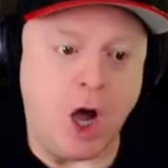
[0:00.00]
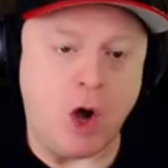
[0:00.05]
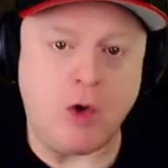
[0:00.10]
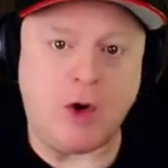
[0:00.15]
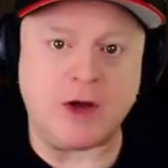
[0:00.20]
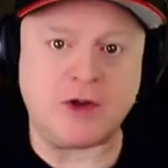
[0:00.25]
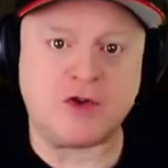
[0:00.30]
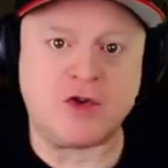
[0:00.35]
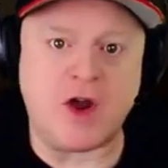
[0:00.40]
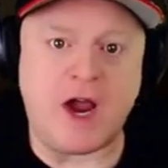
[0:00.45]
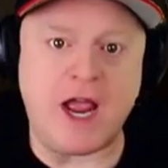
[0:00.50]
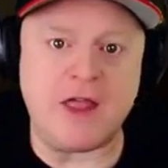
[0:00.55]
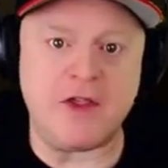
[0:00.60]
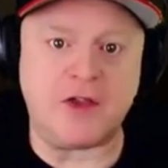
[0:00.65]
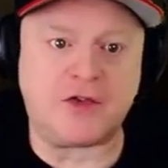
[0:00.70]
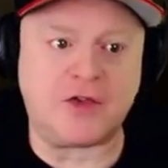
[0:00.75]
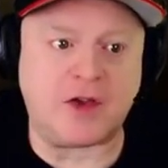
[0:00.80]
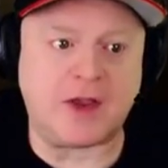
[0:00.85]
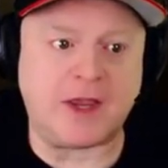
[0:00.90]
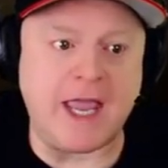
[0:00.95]
Alright, trying
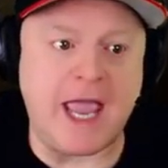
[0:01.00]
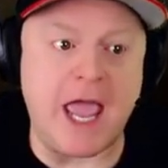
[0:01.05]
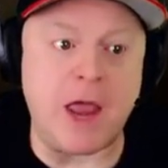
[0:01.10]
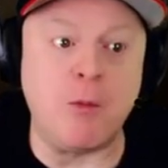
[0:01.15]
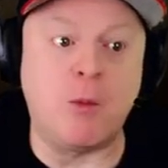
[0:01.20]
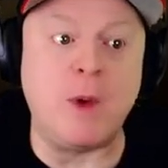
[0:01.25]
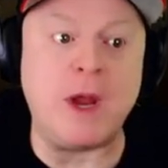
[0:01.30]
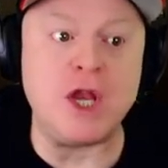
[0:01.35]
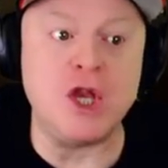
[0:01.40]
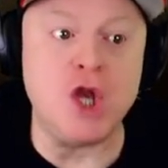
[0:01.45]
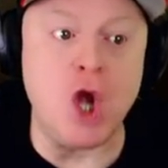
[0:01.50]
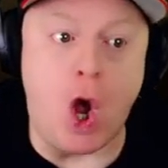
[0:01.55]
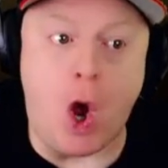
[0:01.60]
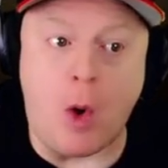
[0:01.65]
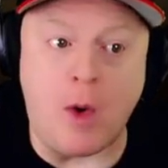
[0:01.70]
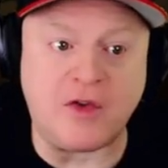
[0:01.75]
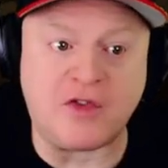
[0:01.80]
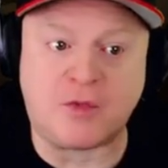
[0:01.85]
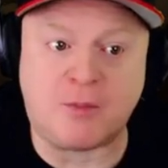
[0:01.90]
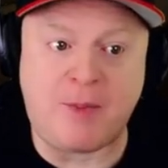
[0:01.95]
this again. We
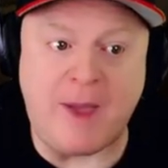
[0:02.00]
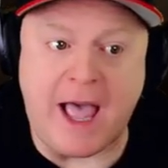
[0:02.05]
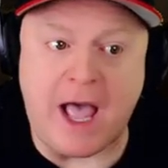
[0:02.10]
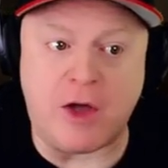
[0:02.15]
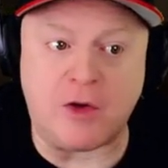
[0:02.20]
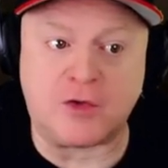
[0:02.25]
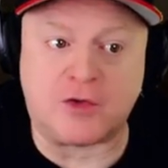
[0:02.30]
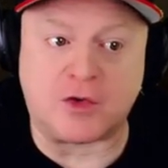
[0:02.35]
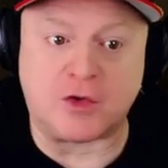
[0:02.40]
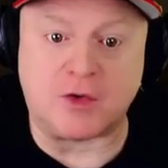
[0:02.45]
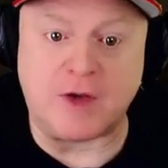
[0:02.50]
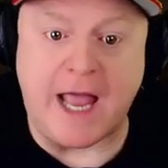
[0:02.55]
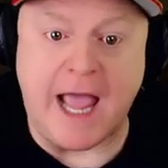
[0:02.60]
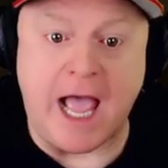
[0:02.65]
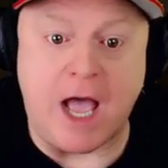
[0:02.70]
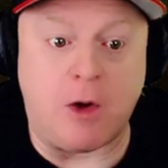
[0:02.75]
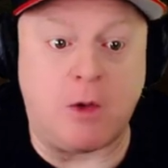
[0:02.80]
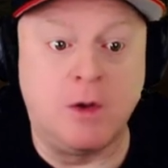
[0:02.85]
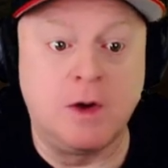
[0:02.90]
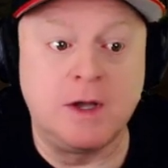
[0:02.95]
know it's Bowser
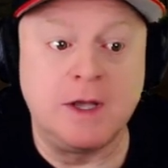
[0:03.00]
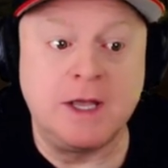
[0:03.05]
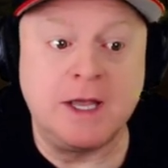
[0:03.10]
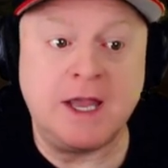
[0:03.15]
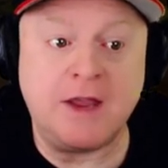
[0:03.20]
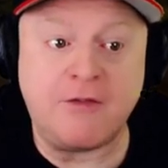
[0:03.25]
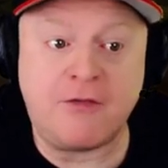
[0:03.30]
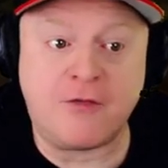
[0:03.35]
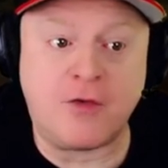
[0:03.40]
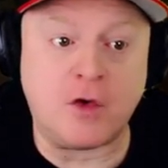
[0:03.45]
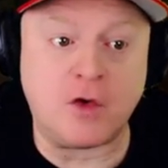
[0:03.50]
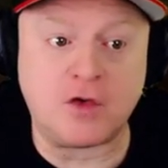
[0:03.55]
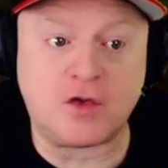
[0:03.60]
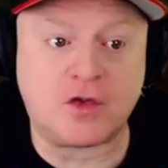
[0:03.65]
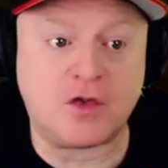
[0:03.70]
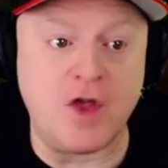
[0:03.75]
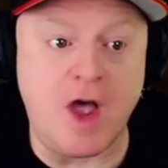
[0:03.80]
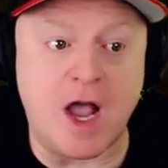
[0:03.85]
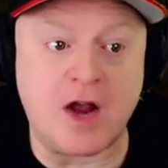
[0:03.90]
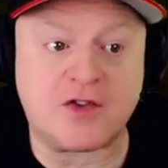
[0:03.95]
now. He
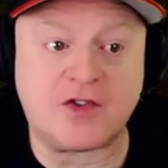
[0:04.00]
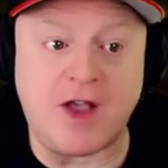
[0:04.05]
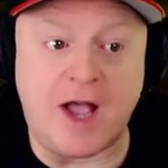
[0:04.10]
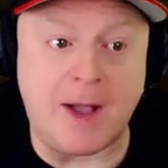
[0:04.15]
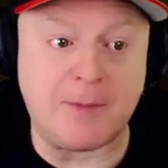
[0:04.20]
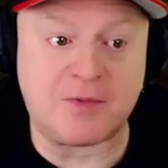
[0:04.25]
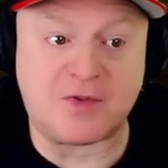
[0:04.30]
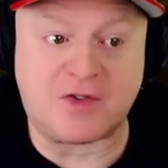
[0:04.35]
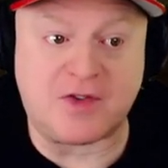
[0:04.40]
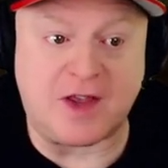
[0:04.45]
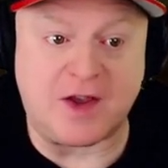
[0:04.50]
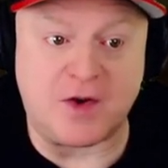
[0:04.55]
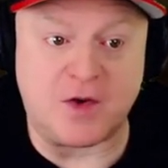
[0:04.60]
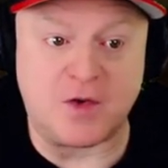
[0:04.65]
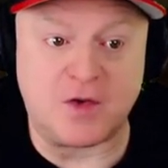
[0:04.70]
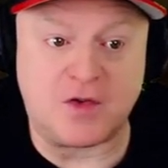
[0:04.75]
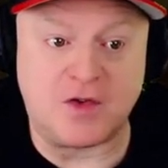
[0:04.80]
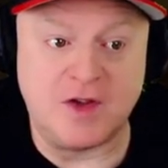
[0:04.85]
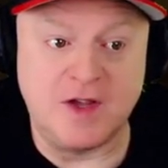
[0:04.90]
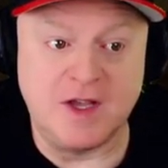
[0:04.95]
first knocks
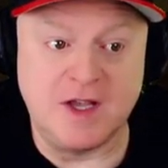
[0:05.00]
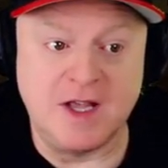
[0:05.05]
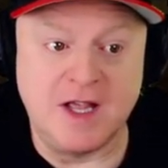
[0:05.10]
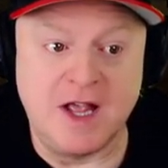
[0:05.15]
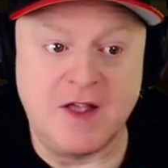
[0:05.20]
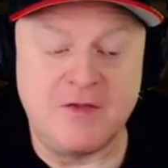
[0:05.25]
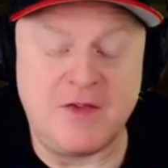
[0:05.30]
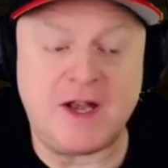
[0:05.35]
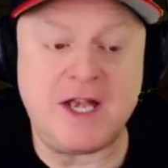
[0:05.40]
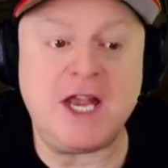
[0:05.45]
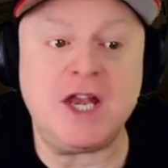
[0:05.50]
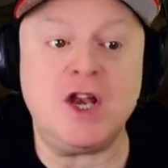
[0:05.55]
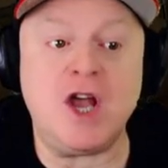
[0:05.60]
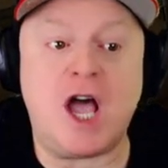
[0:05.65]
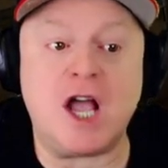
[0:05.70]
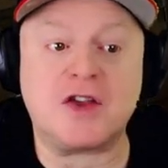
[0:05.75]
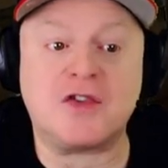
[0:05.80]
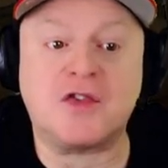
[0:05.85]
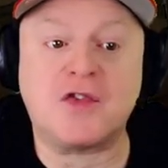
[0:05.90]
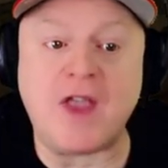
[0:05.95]
upstairs, then he
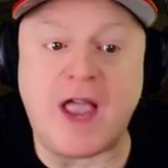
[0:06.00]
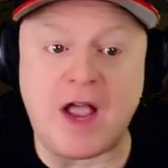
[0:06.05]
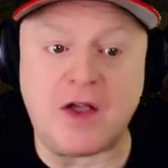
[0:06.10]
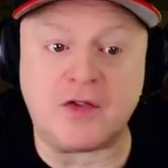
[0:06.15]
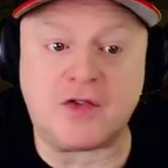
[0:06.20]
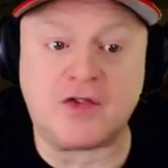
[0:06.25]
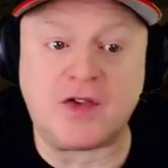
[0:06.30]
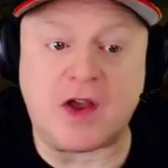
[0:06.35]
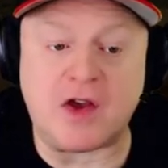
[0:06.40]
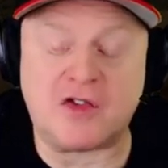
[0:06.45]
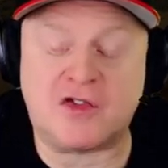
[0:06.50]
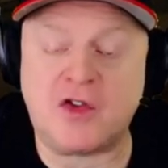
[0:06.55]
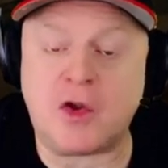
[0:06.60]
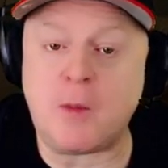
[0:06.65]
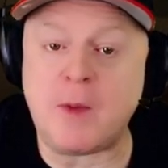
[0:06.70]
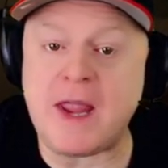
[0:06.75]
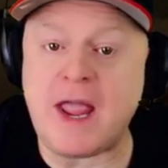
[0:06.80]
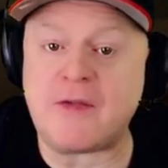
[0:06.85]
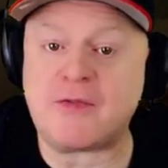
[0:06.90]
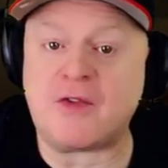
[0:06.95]
knocks downstairs, then
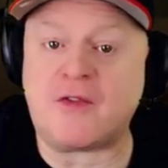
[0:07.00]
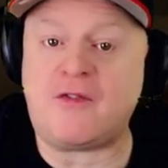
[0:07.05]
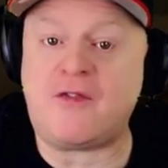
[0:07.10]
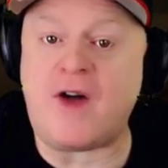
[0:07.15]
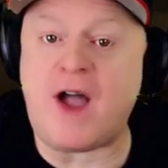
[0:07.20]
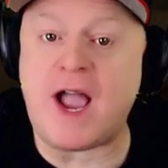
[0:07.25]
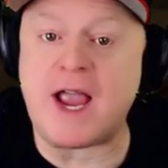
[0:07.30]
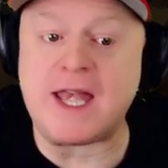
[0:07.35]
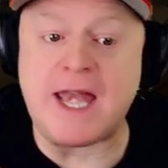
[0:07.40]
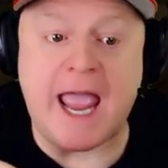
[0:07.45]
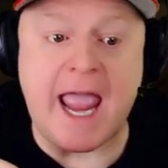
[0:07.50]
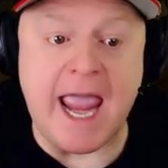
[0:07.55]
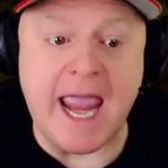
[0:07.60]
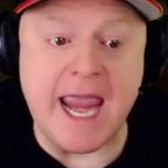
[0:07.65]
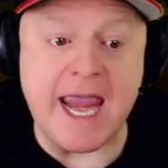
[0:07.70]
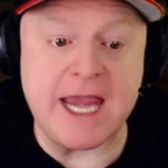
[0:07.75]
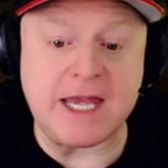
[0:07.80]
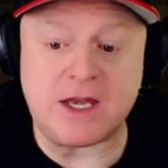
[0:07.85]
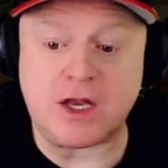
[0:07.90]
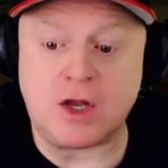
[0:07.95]
we have to find
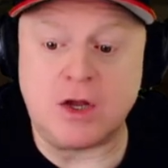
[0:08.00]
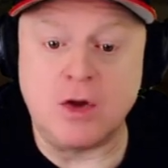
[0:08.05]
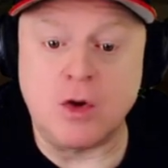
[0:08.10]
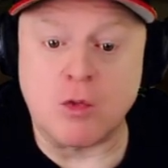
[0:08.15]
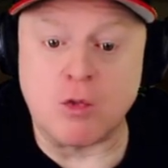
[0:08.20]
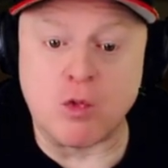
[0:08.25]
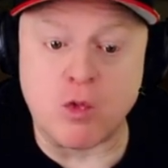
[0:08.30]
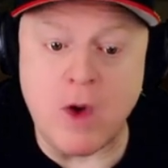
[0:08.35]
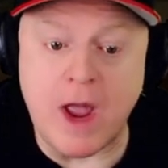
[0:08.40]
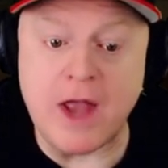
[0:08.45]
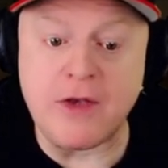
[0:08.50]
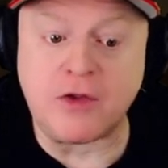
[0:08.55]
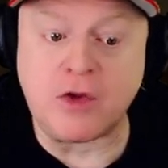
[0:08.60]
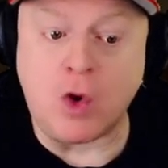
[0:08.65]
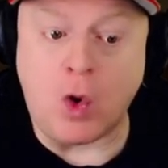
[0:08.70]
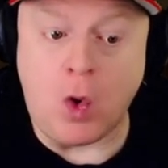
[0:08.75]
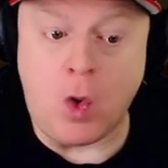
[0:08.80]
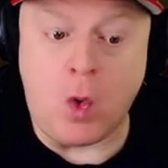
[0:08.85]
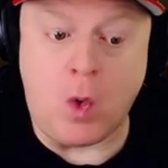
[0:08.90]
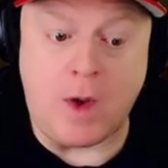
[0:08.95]
8 red
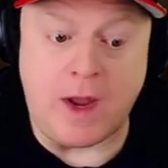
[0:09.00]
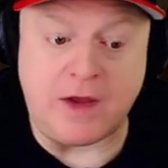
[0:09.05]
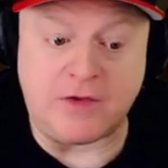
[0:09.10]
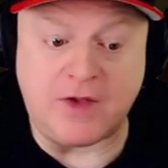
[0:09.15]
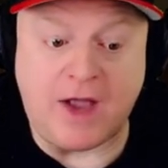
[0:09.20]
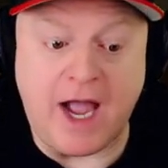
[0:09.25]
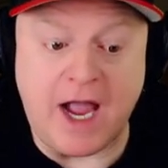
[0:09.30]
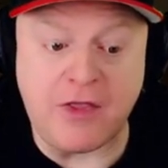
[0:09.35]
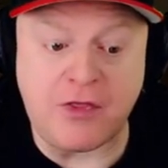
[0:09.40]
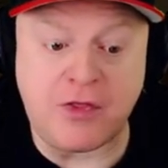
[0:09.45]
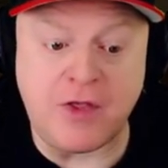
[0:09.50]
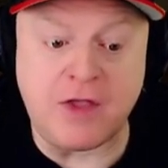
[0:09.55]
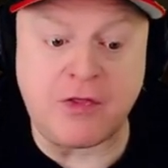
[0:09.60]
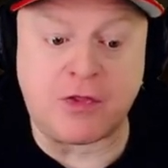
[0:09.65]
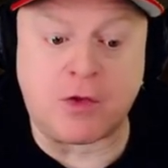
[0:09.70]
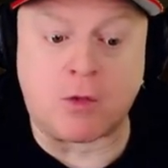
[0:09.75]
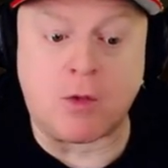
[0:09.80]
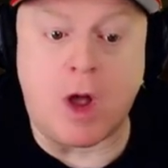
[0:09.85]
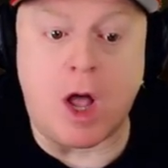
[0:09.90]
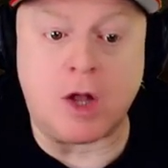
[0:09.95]
coins. I think
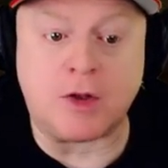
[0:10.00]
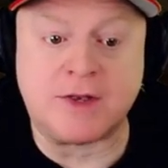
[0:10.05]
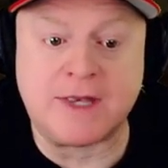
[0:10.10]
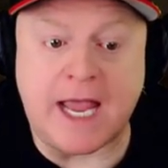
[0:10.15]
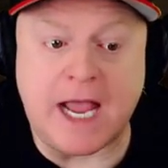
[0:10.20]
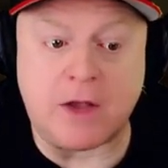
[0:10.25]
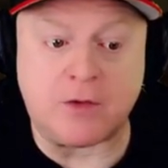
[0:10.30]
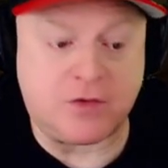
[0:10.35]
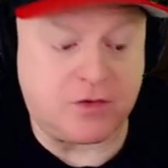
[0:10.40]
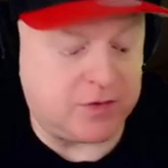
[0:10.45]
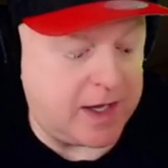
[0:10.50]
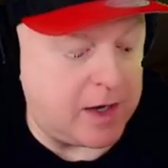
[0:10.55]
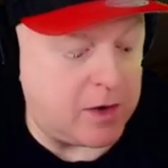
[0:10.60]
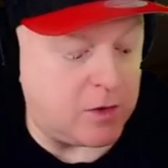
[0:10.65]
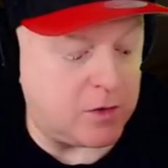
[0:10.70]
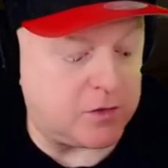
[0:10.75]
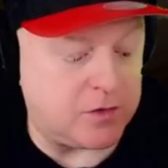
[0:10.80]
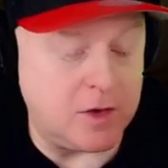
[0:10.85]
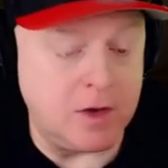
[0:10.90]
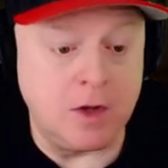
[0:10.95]
they're all
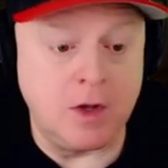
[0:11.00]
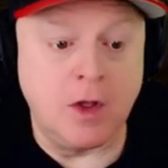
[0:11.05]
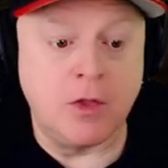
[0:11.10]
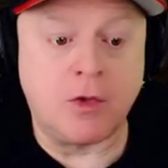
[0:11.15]
downstairs.